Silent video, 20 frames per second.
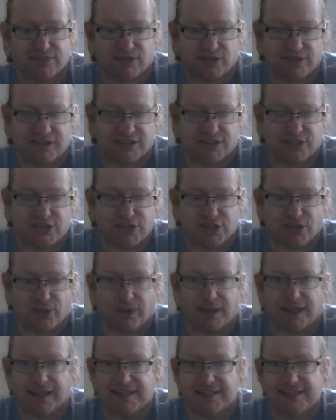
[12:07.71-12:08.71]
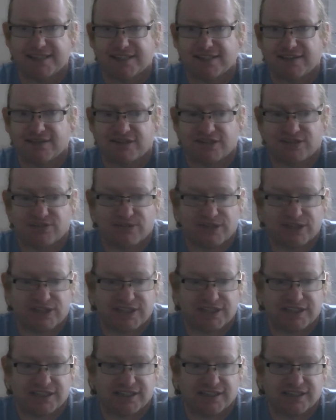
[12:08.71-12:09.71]
What it's doing is it's only
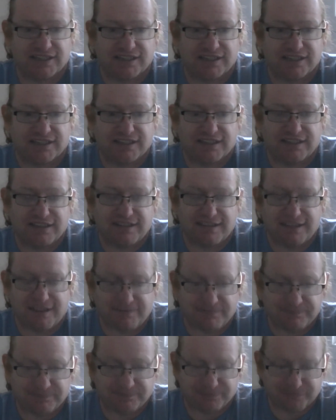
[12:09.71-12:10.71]
switching the